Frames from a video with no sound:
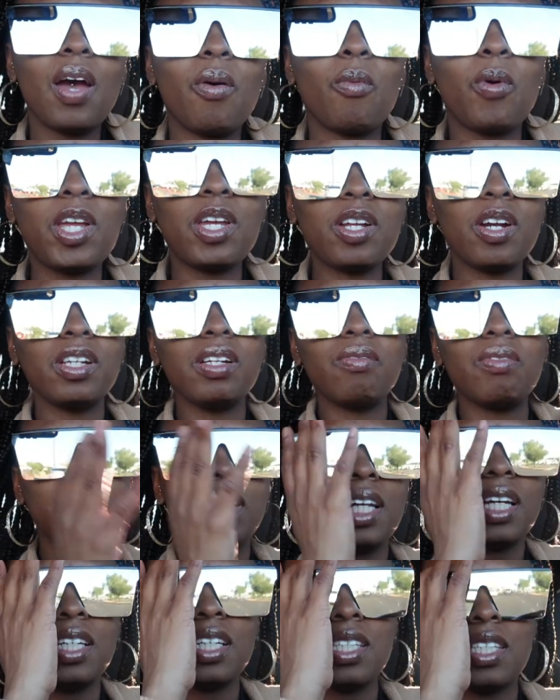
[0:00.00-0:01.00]
when you don't even
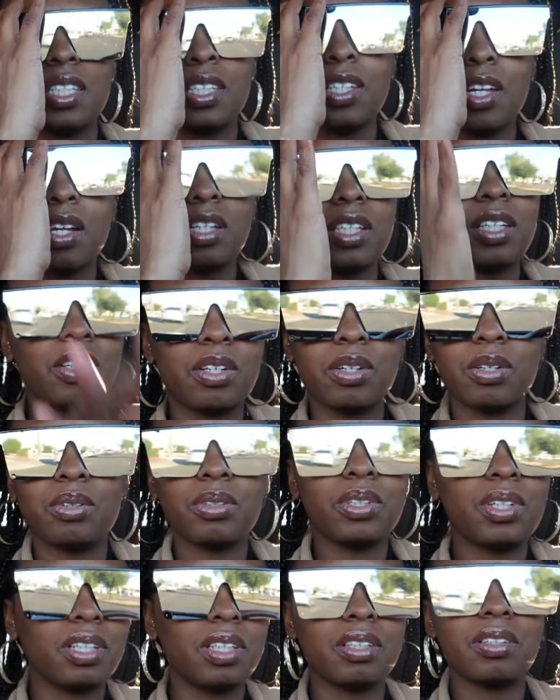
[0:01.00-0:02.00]
think this is your little
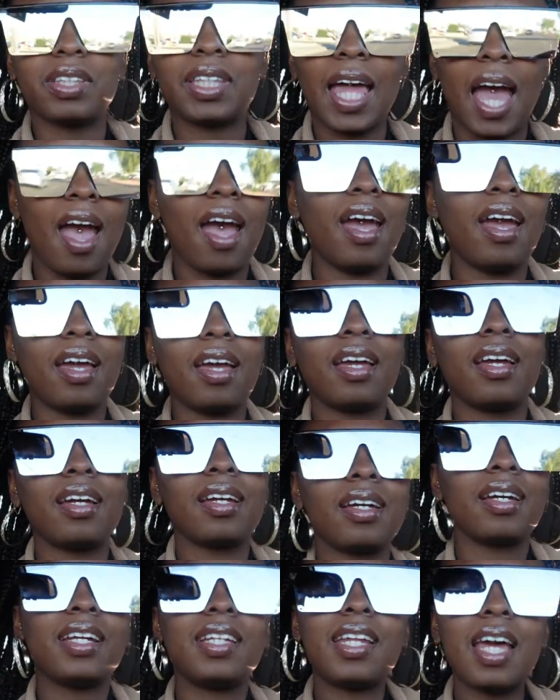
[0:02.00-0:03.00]
thing,
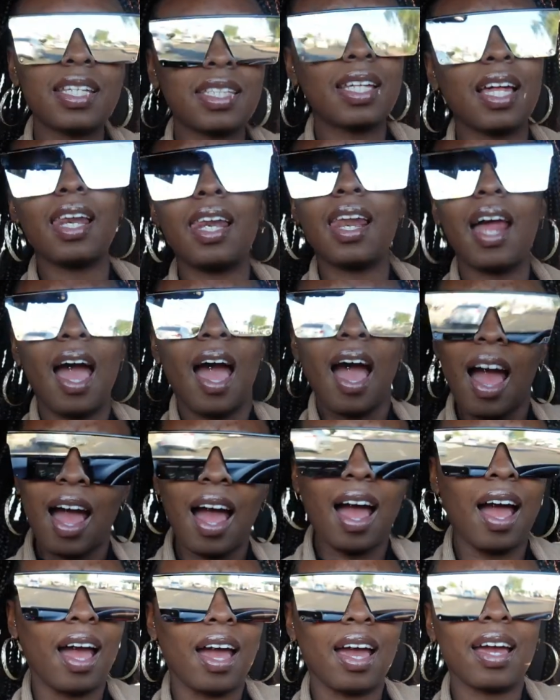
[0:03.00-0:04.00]
that's a
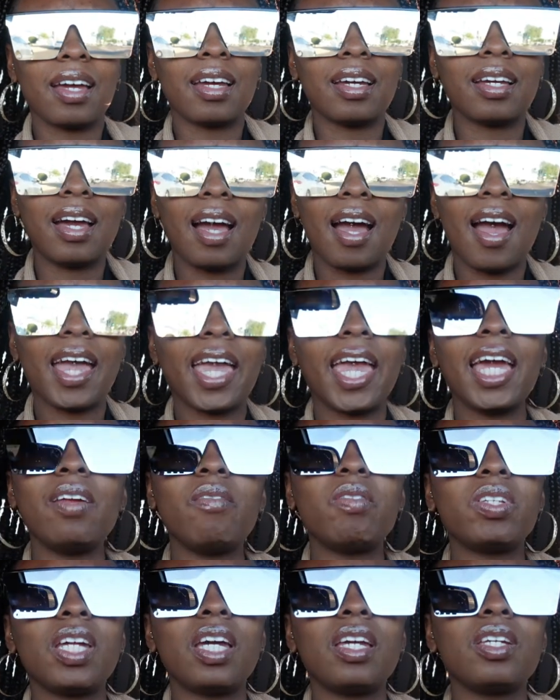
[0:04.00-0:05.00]
lot. I can't
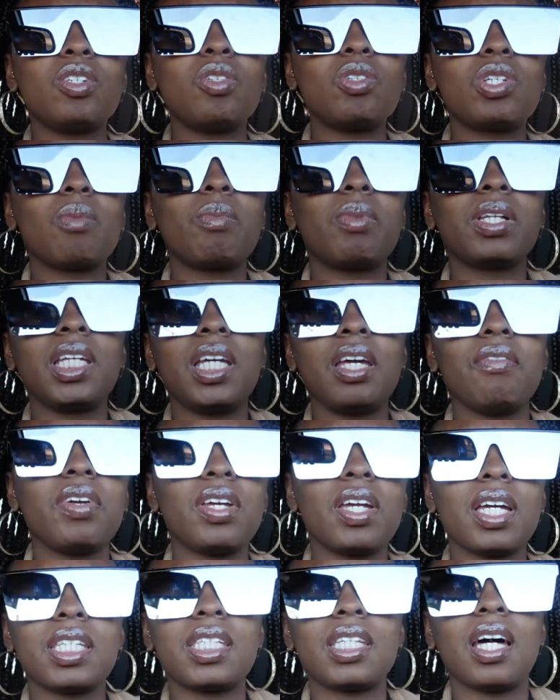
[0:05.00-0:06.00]
even say you should believe in
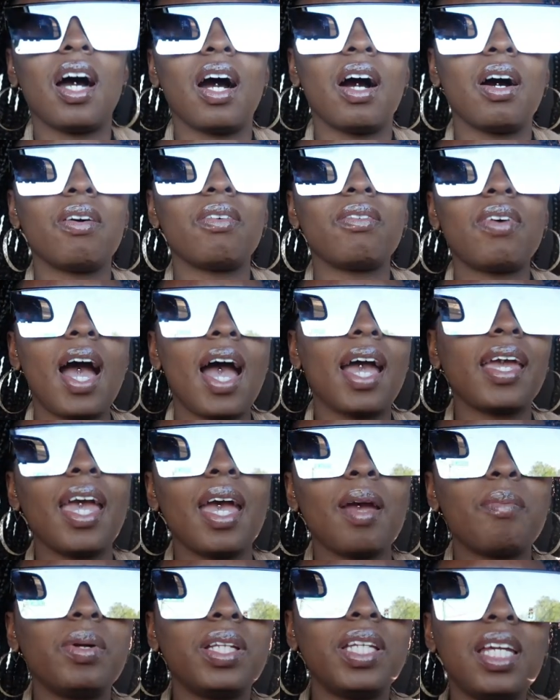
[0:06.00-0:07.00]
yourself. I
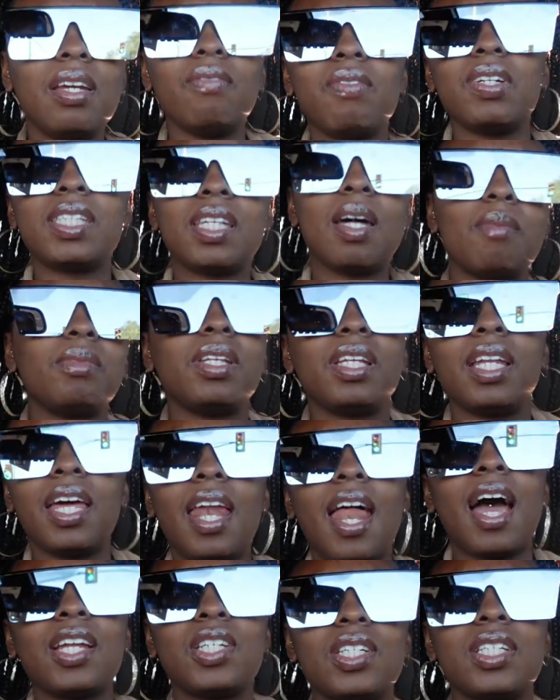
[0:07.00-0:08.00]
can't believe in something that
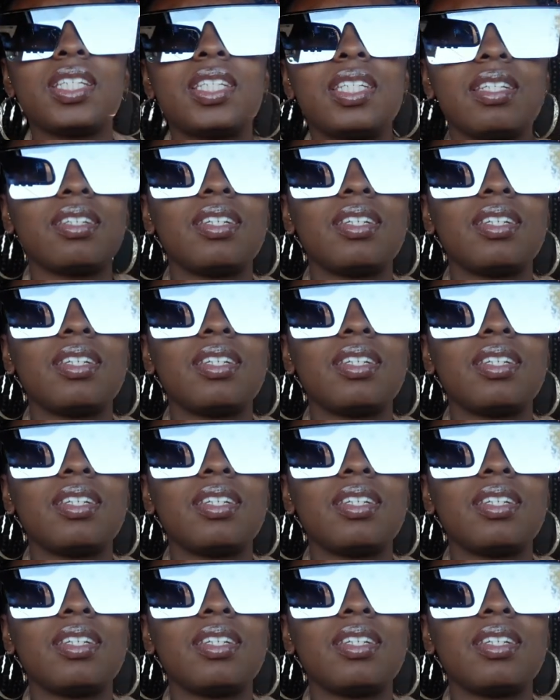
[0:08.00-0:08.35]
I just...